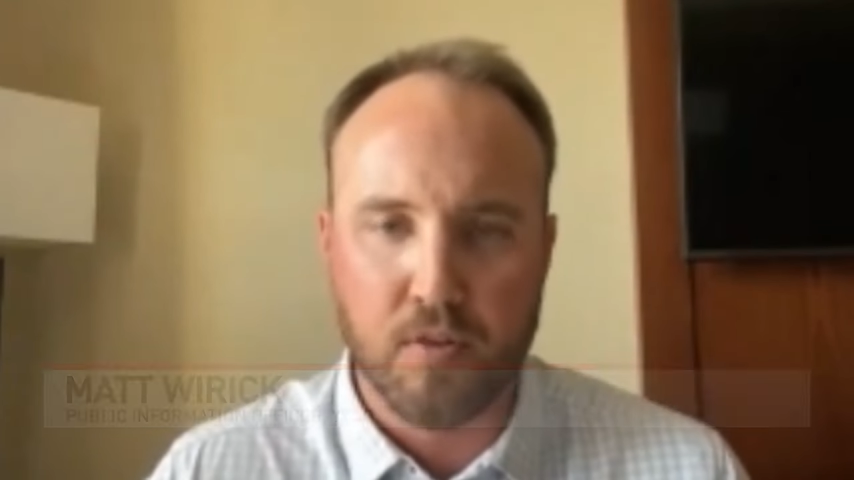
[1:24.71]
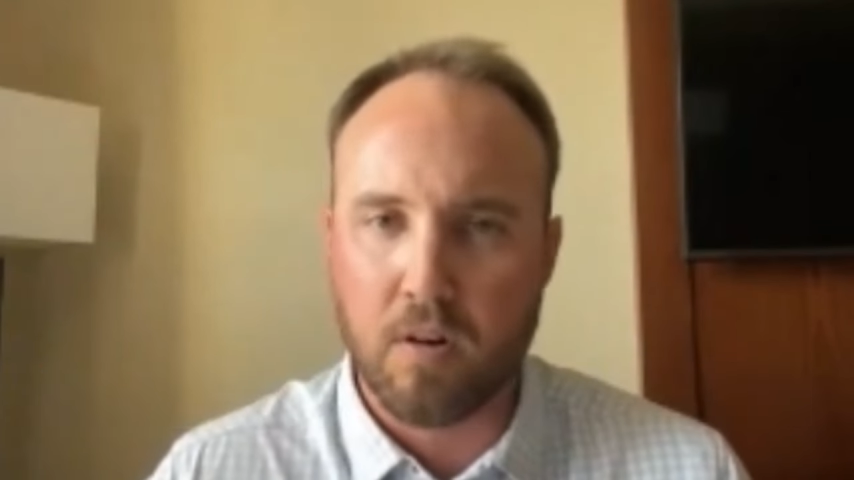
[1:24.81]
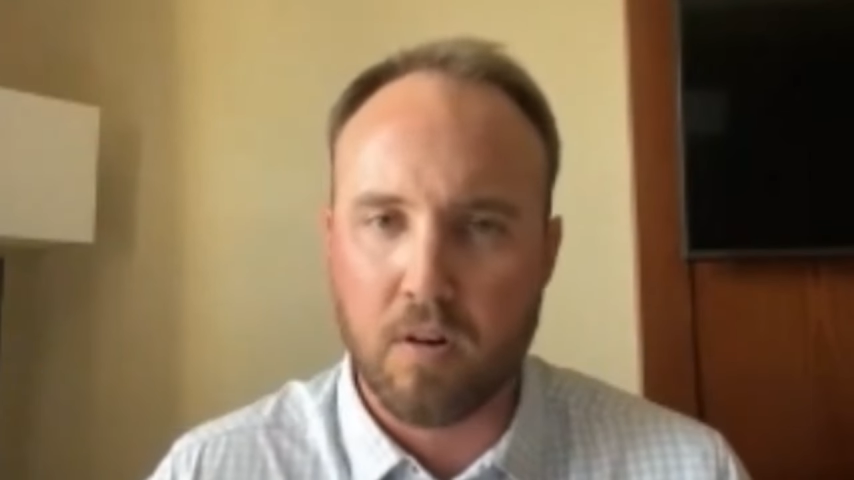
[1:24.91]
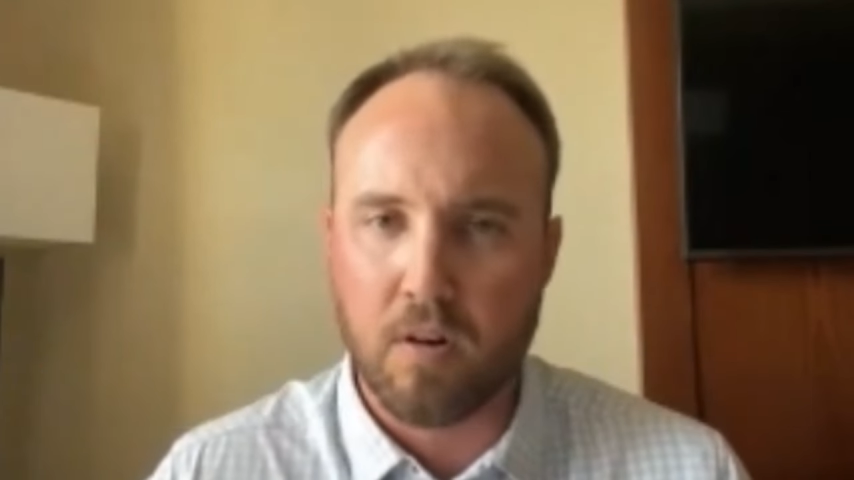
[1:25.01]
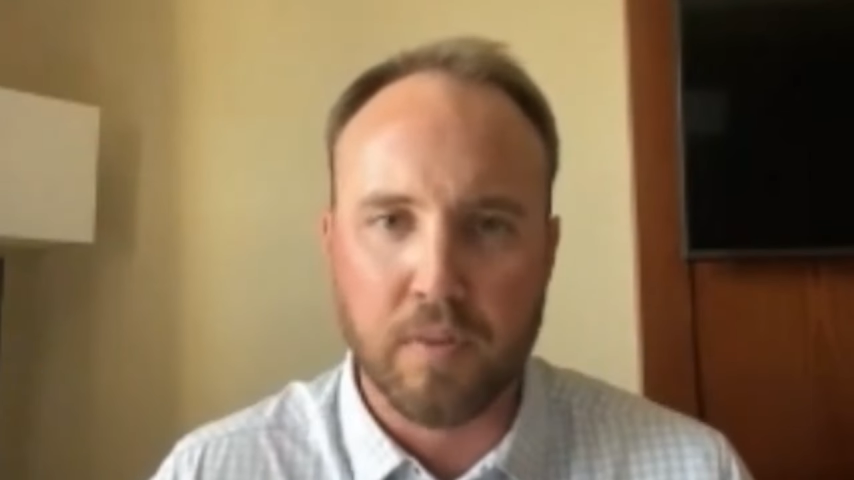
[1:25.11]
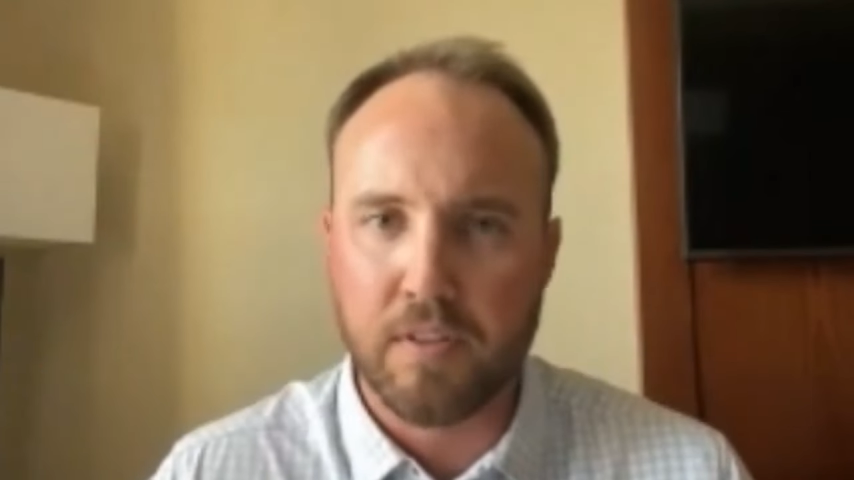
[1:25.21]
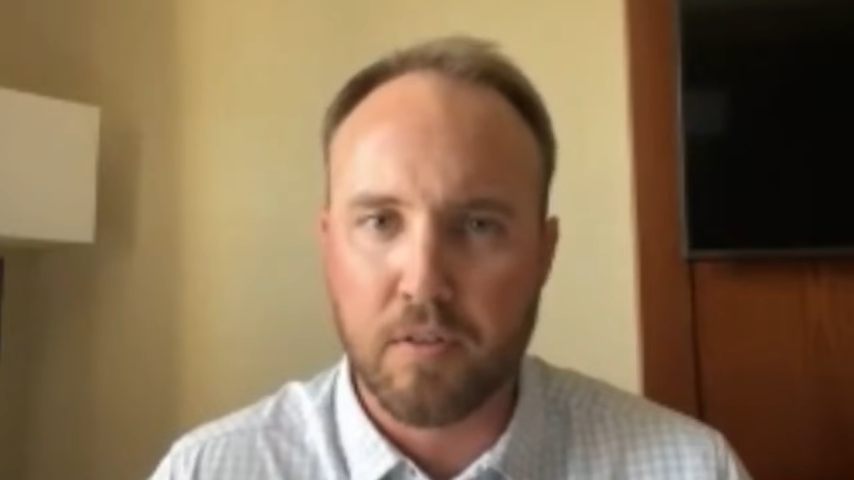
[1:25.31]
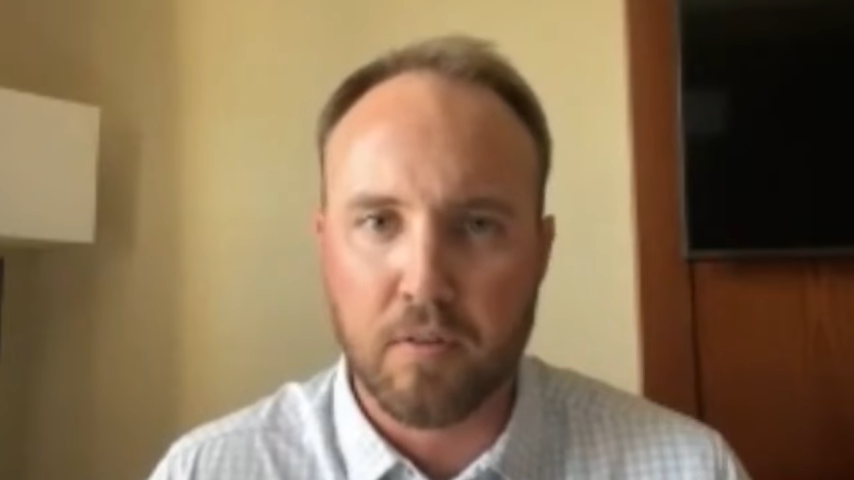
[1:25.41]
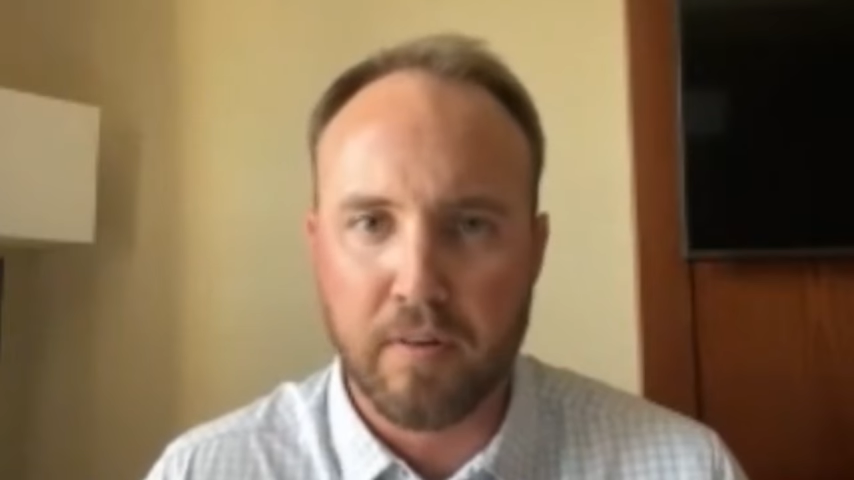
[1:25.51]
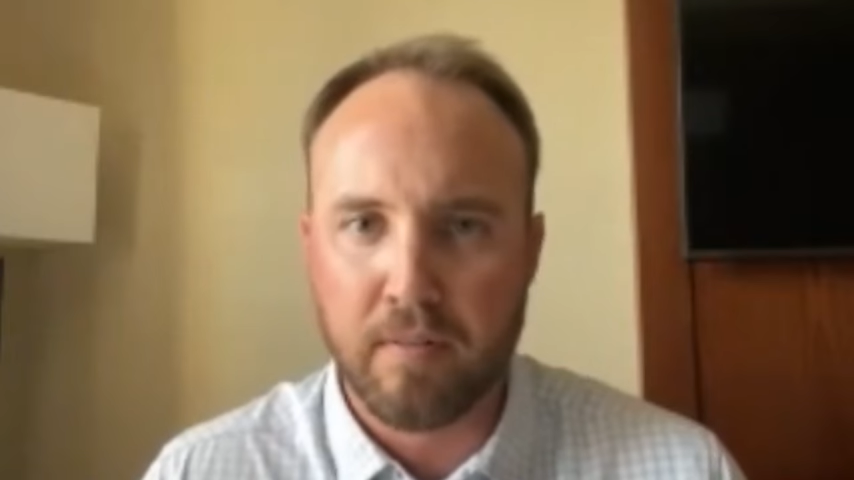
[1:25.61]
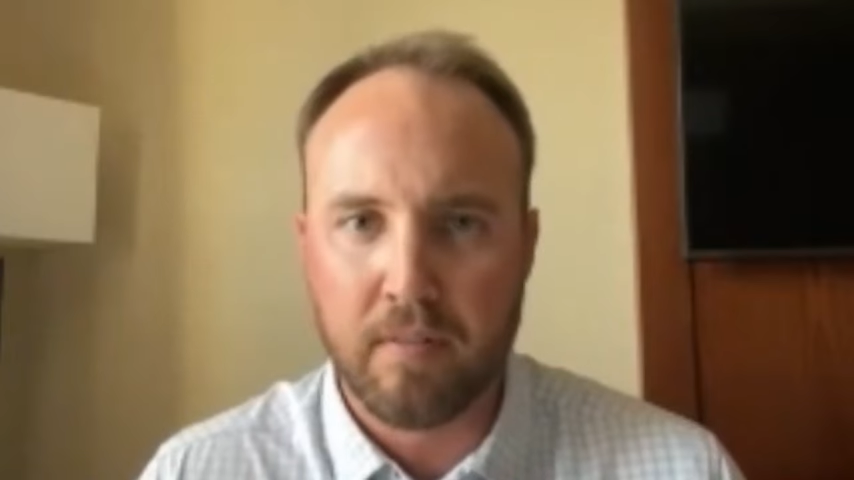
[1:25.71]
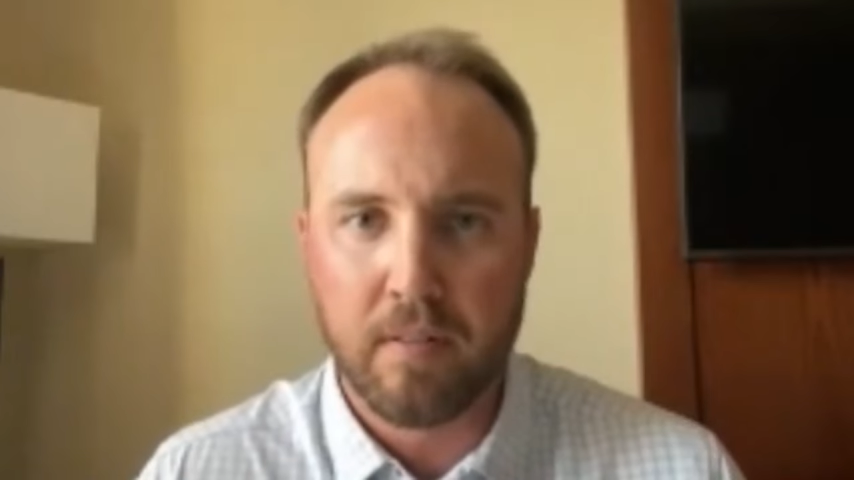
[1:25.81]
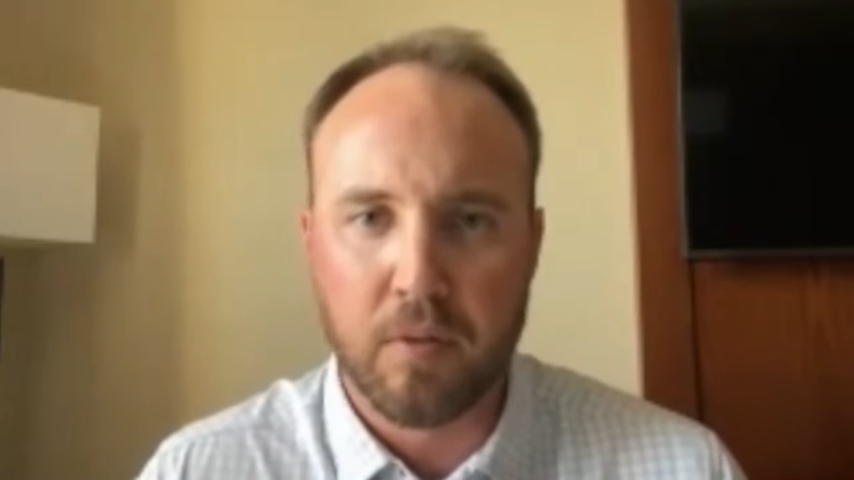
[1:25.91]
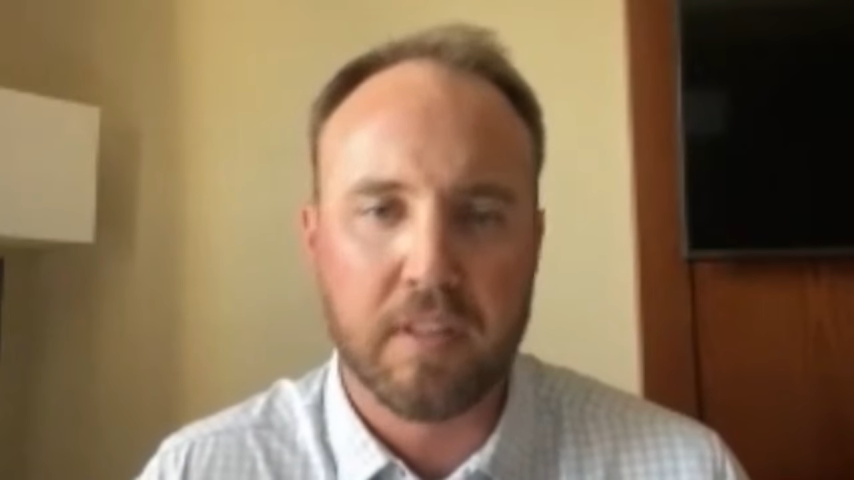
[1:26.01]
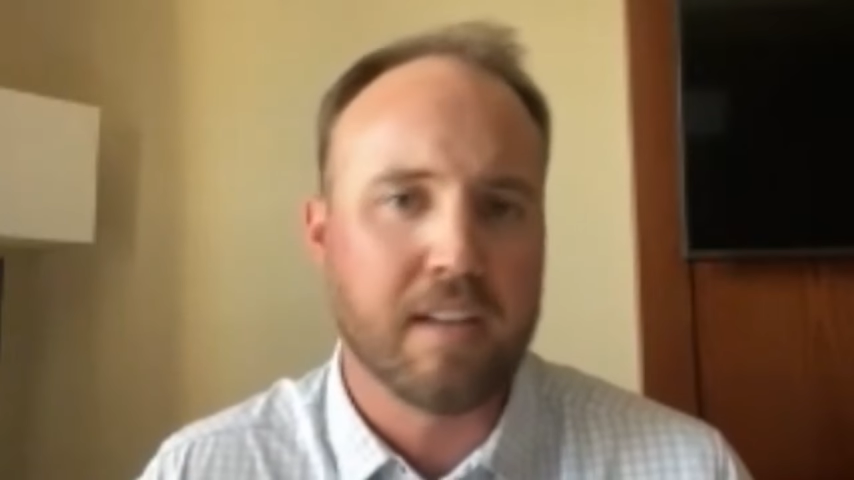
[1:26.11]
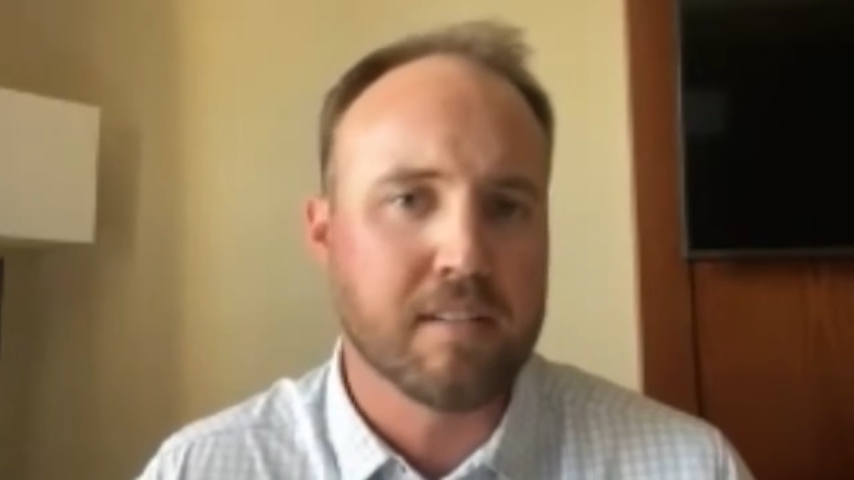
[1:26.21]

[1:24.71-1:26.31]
struggles with children, with